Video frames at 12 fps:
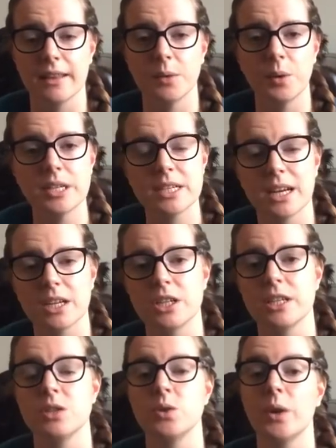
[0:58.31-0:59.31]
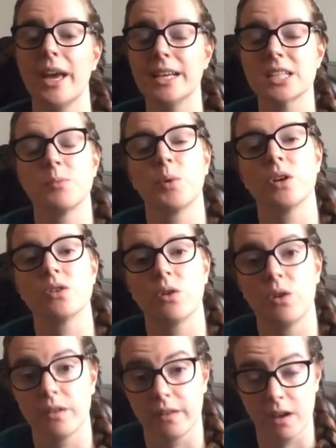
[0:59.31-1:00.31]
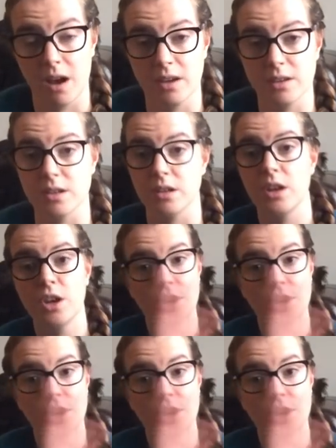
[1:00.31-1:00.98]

They wanted actually to export all of the cotton